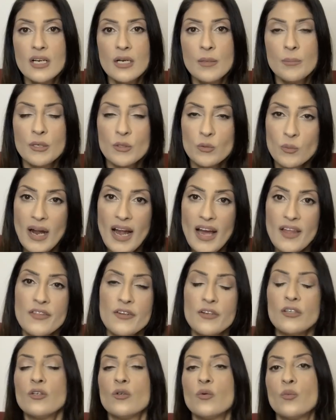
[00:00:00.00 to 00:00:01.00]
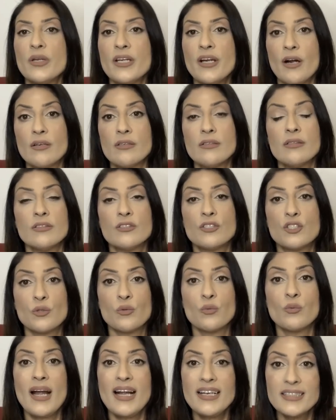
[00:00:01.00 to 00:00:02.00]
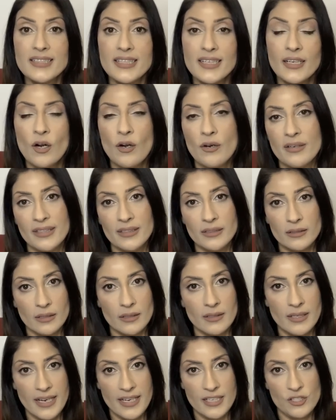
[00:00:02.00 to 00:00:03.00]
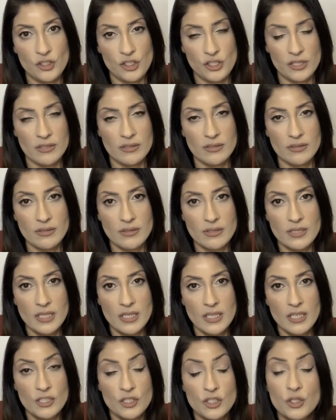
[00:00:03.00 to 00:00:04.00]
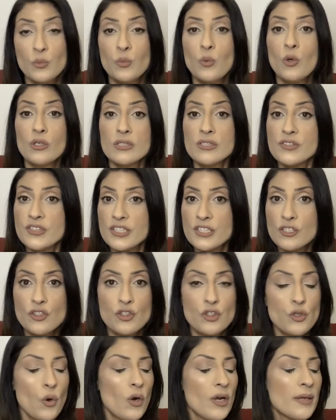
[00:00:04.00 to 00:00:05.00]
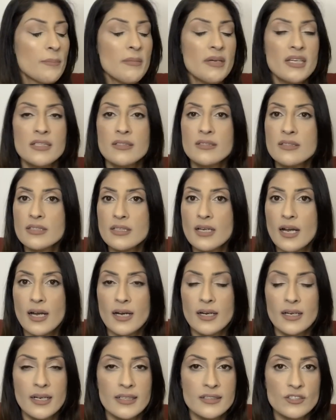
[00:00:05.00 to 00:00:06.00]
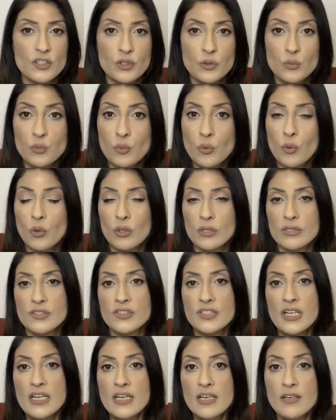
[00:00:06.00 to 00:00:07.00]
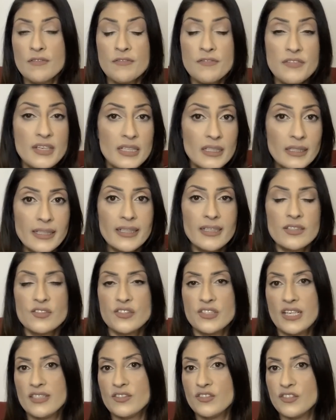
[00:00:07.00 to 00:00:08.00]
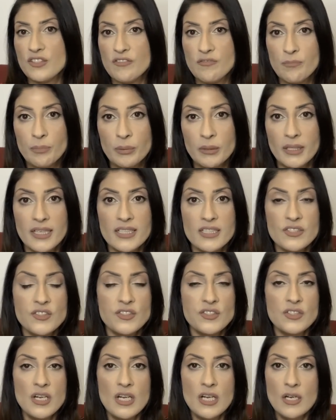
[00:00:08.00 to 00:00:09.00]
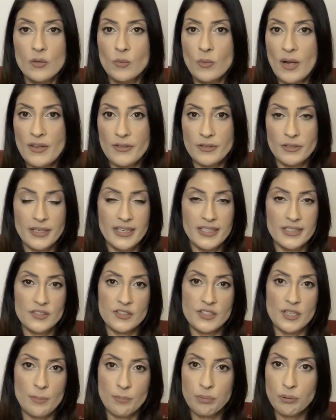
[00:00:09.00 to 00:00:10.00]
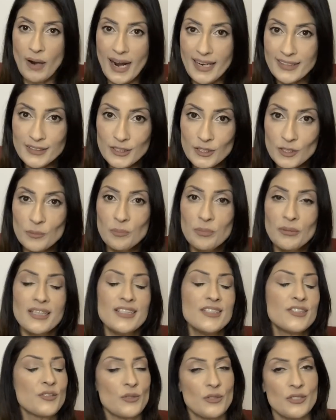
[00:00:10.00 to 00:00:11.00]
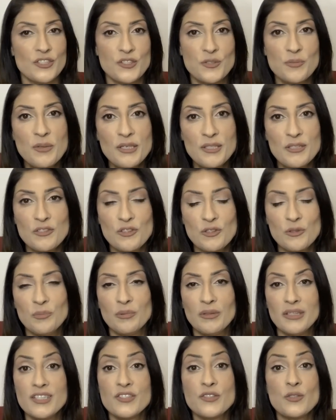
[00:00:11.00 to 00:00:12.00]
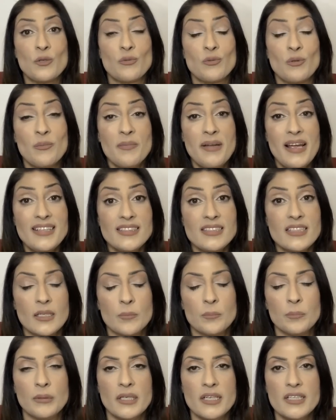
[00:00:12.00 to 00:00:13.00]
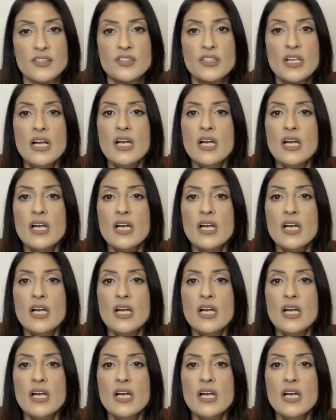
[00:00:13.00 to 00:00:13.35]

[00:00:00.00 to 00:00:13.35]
but rather we are directing our inclination towards enjoyment uh, and towards feeling a sense of bliss, whether it's a practical bliss or a spiritual bliss or romantic bliss,